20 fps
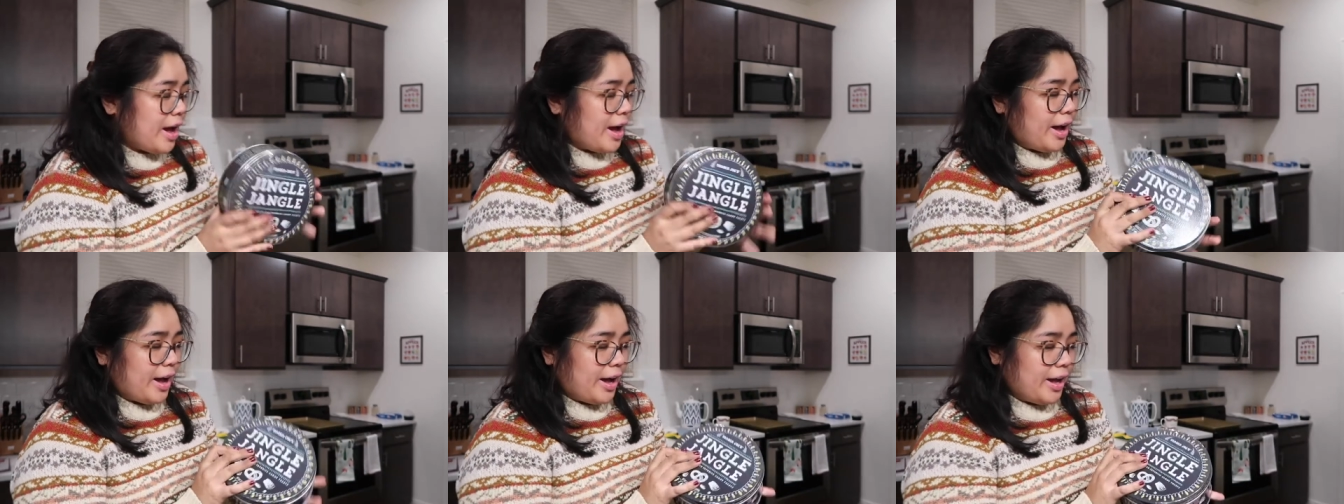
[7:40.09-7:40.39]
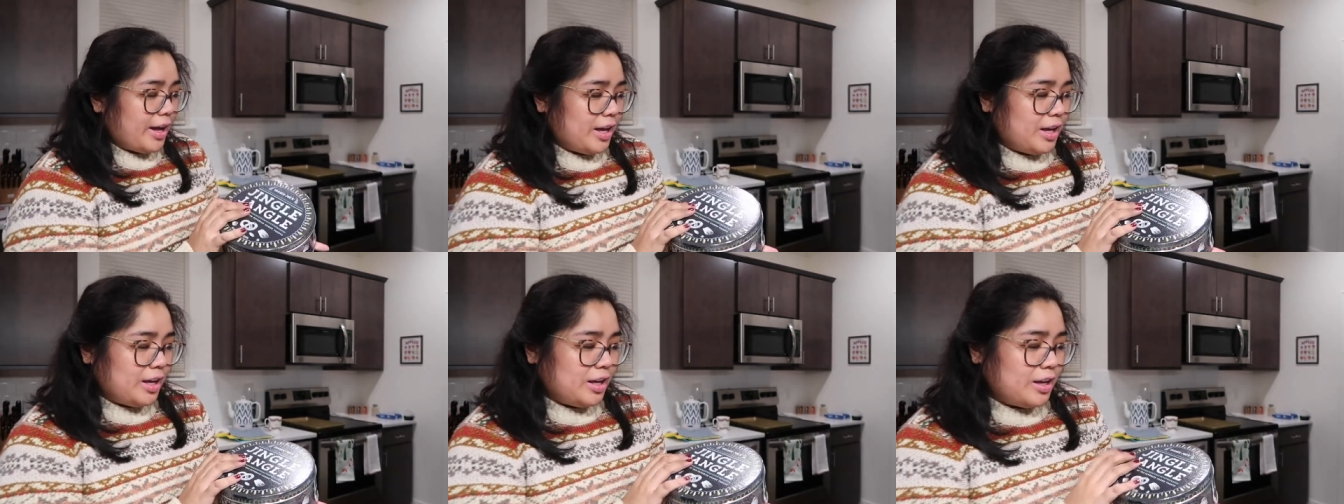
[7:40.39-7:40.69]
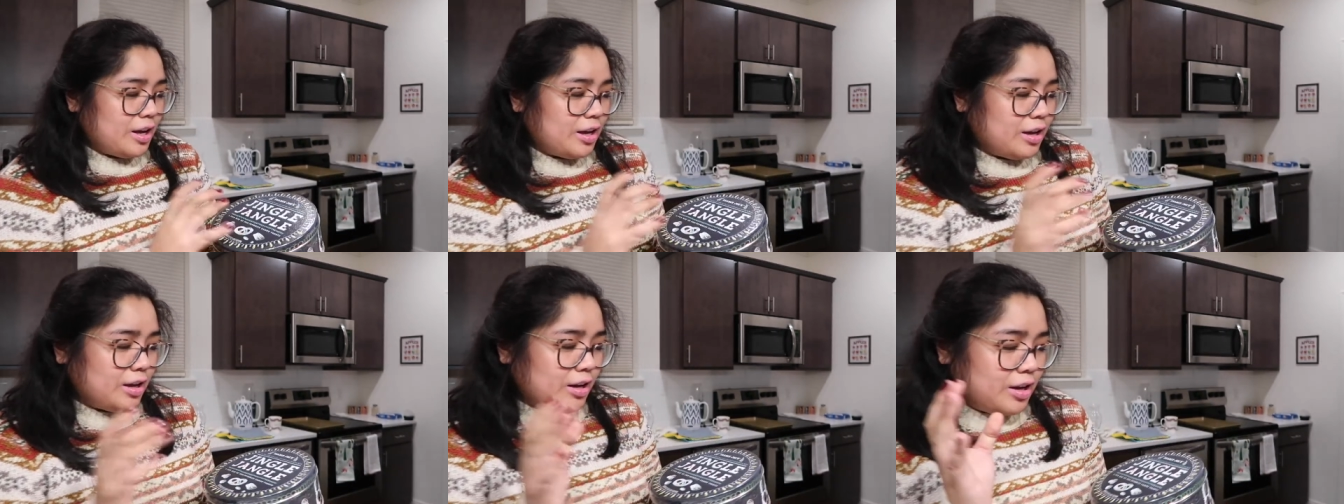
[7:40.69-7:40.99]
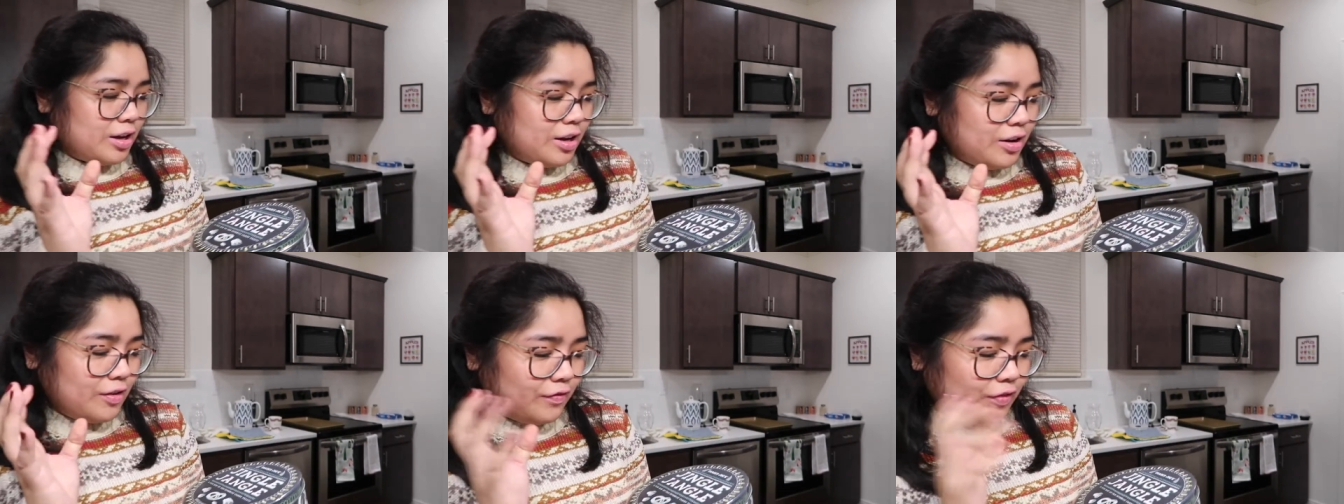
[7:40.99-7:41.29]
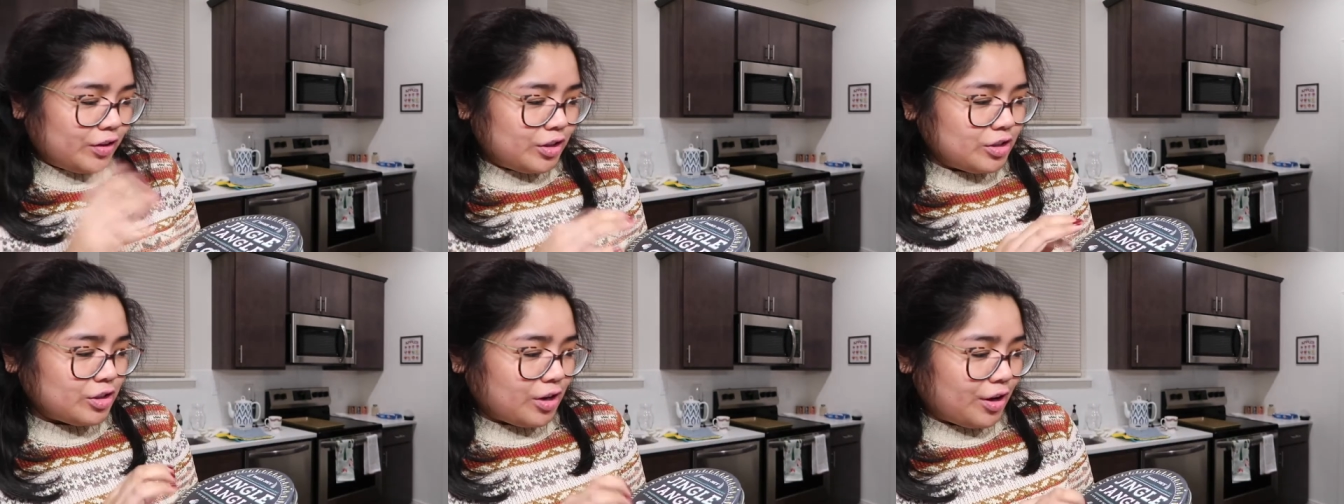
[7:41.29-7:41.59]
I
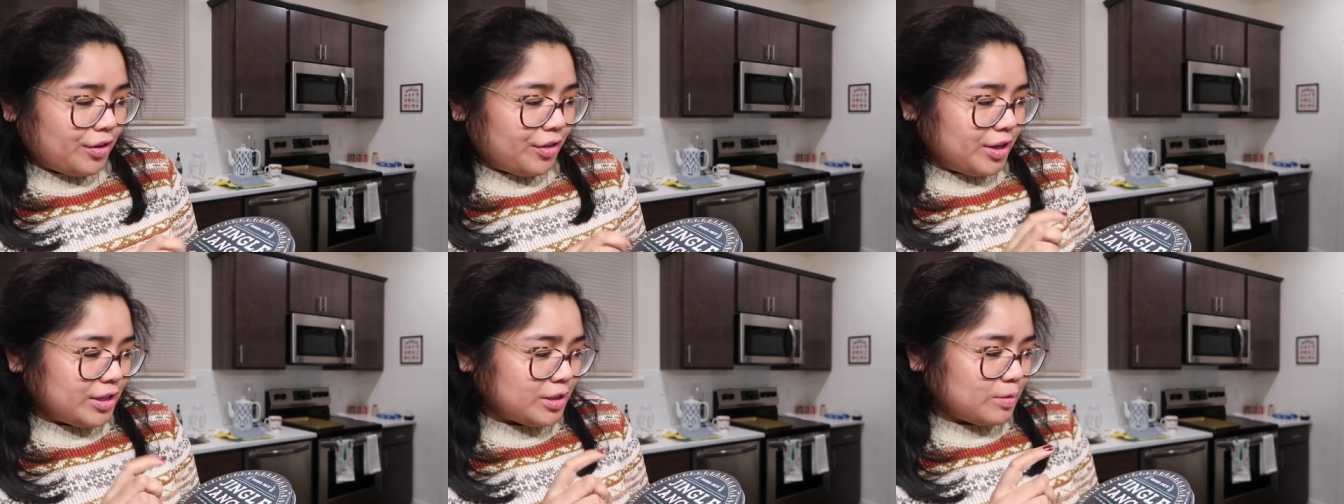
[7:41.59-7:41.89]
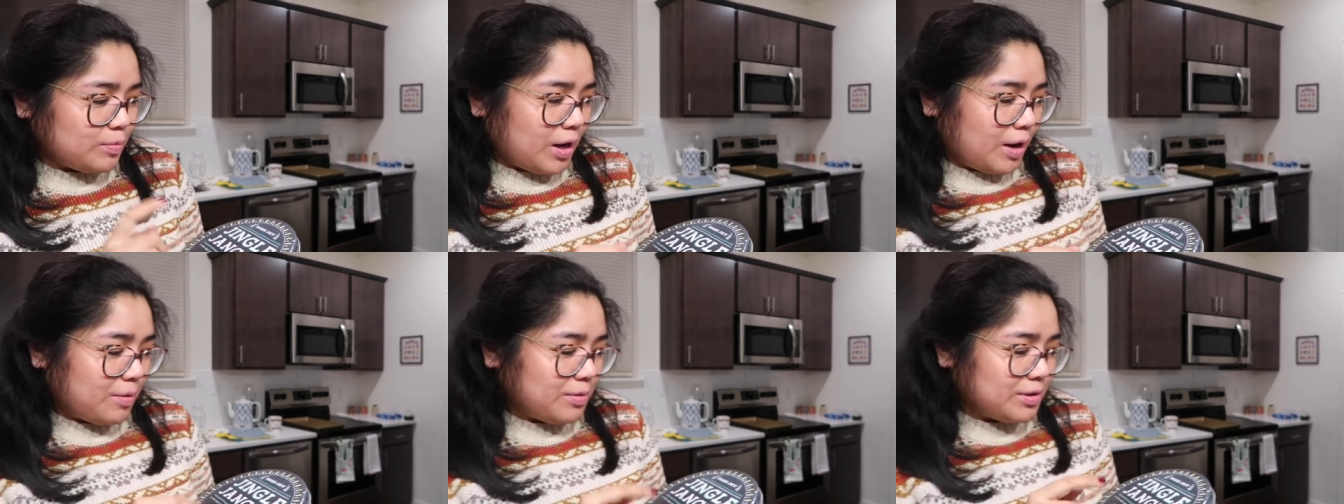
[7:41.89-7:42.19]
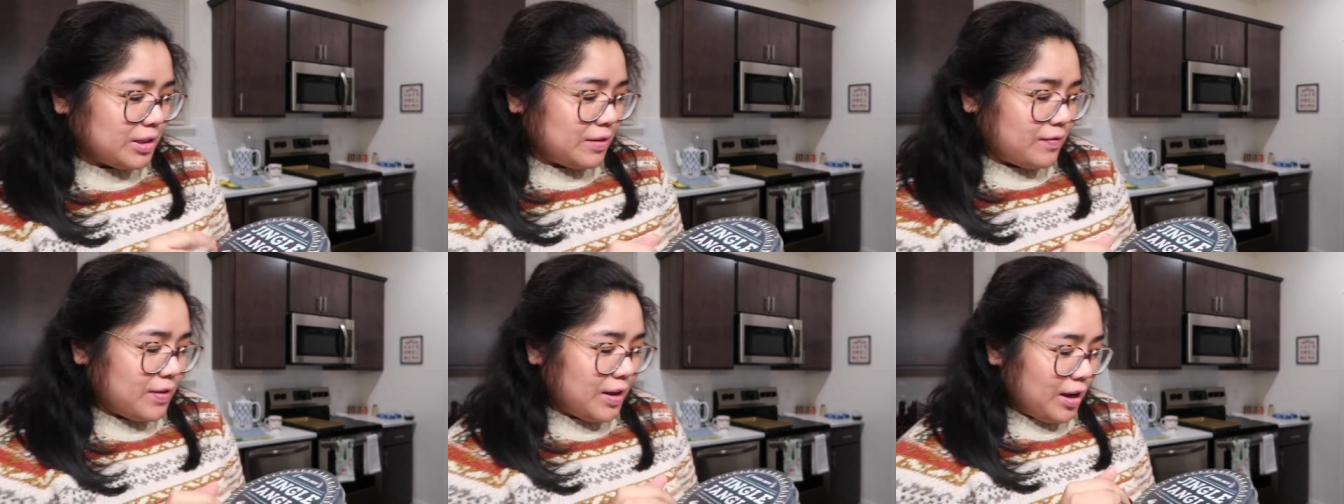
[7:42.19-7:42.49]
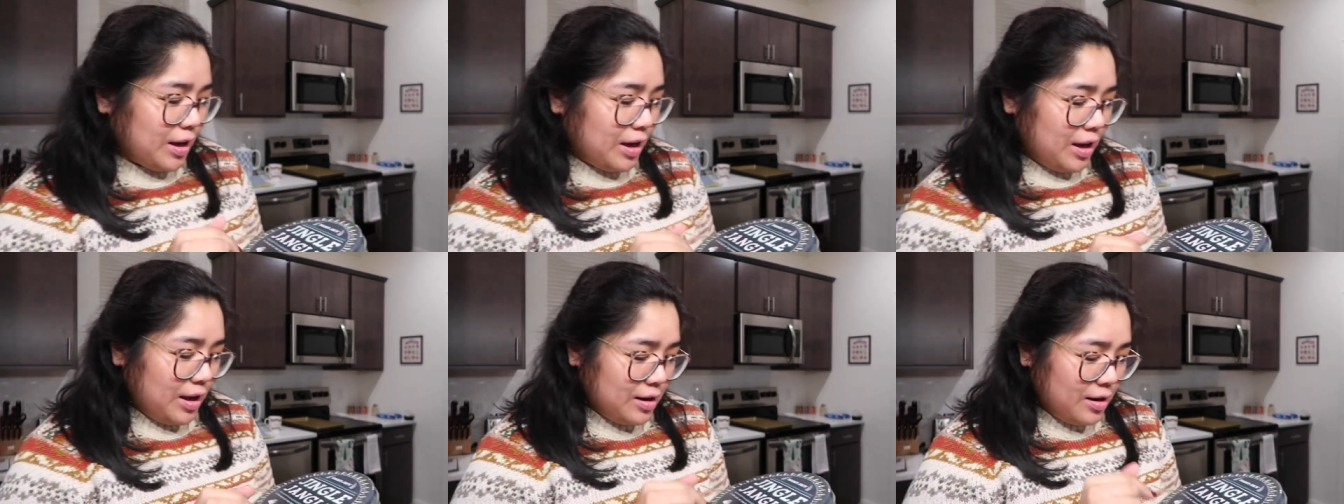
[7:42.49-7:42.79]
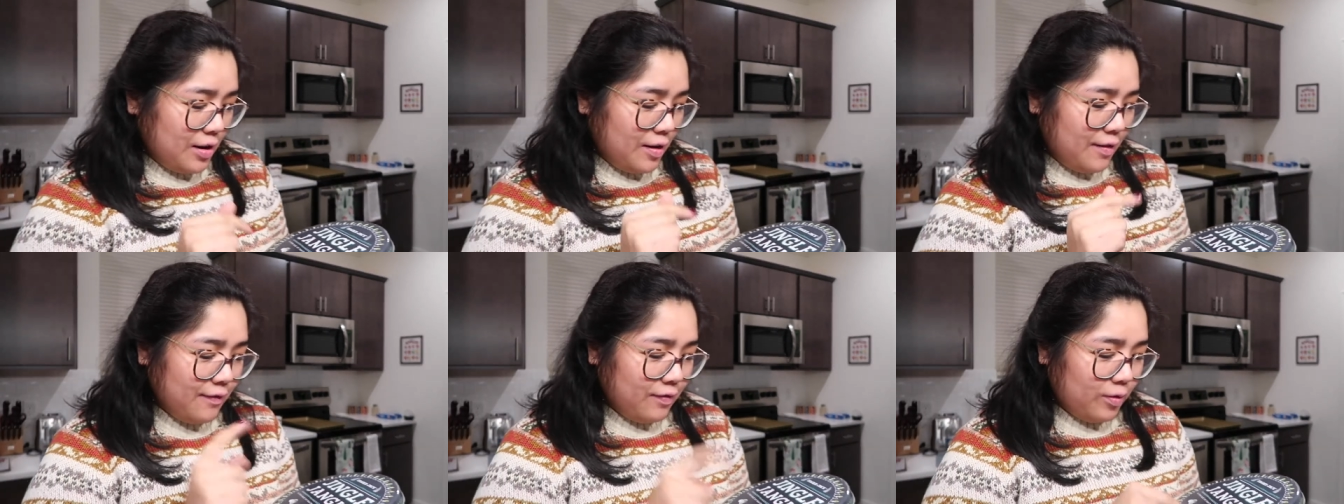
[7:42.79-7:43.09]
first saw this when I was living in